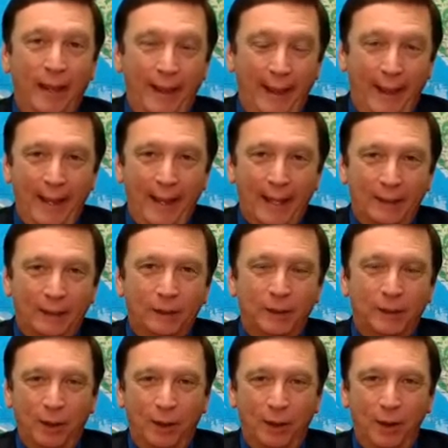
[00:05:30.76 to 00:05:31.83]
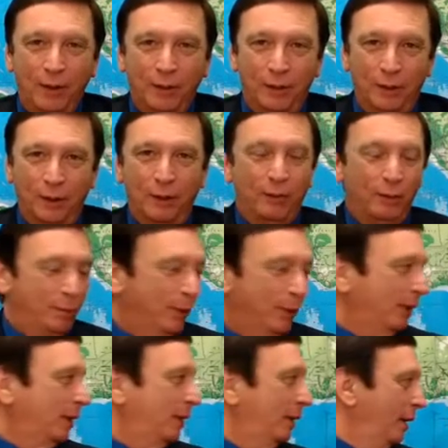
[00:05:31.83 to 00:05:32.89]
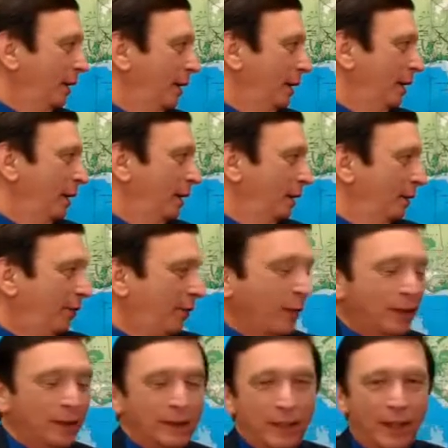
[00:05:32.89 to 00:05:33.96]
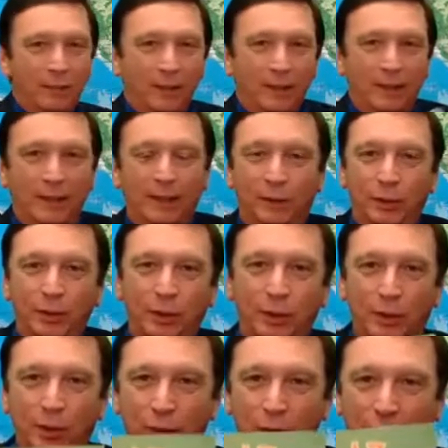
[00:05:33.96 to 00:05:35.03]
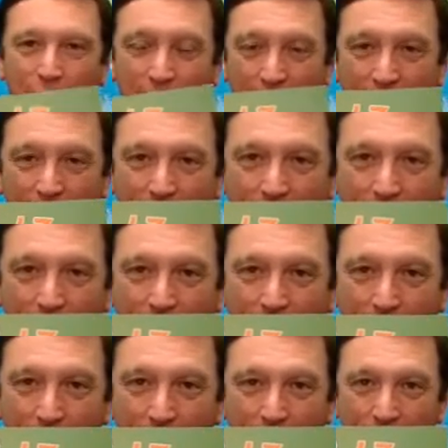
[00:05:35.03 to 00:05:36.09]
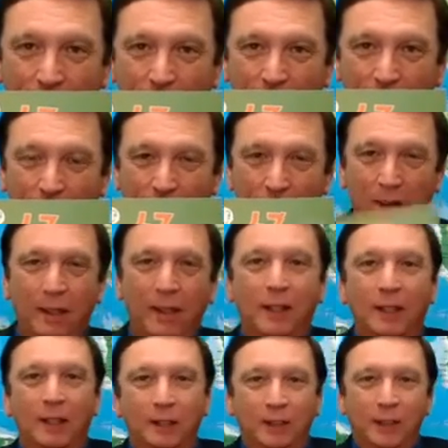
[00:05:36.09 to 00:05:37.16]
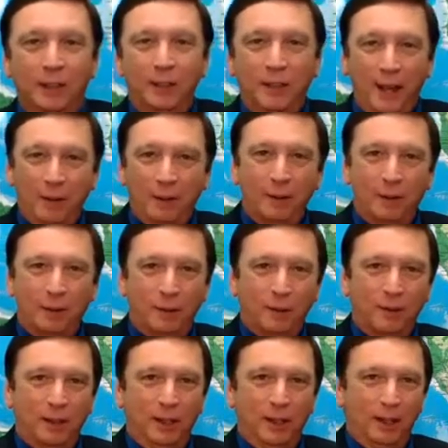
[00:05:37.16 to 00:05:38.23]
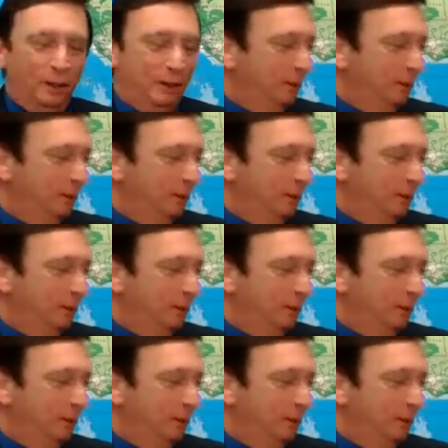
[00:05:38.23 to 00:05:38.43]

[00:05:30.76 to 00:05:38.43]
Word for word: and she's the author of a book, The 47 Things You Can Do for the Environment. Jill, how are you doing tonight?